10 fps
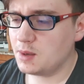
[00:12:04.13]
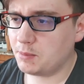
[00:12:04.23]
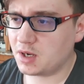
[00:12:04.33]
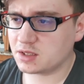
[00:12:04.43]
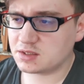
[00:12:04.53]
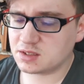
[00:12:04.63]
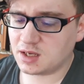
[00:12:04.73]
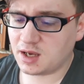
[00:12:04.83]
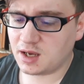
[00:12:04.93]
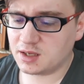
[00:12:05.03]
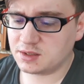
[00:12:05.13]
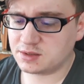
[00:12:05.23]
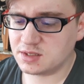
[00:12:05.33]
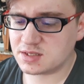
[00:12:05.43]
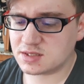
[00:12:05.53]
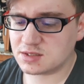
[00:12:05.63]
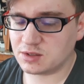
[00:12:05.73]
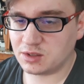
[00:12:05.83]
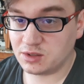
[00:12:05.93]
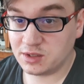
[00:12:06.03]
but uh, this
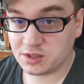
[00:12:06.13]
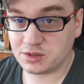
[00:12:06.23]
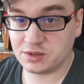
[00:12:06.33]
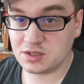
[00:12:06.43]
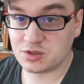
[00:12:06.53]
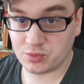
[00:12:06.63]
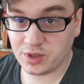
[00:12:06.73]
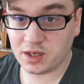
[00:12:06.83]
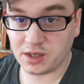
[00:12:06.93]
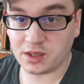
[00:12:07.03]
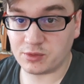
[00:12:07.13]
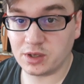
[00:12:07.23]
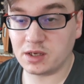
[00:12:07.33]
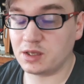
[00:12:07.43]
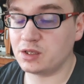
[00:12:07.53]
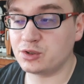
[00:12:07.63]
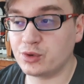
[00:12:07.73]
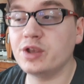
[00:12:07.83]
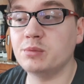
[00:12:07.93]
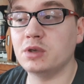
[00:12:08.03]
lit, this really really
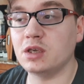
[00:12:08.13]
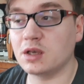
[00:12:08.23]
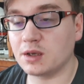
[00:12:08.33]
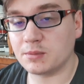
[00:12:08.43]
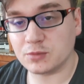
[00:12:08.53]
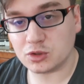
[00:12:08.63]
intrigued me um,